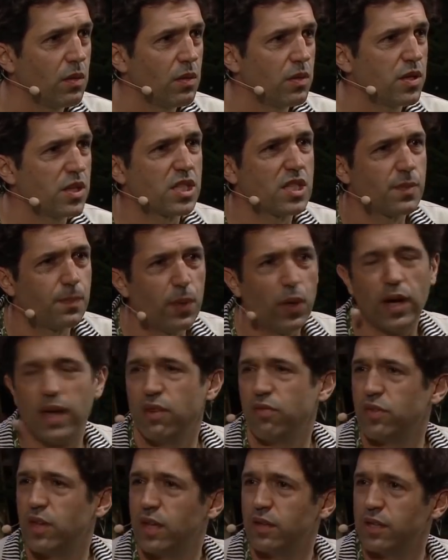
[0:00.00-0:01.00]
despite
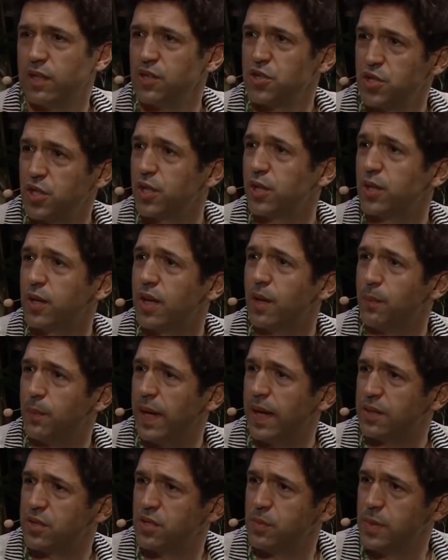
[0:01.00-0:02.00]
that, that shit could come
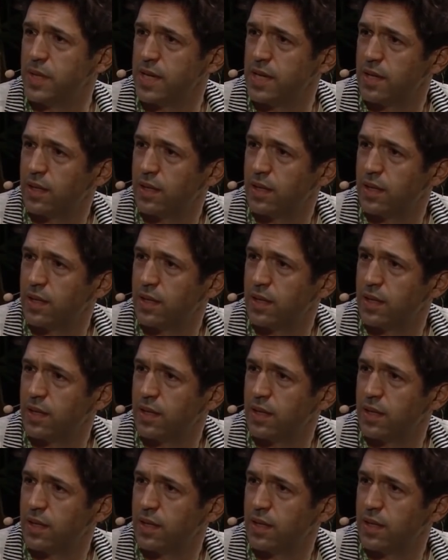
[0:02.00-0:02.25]
back to me.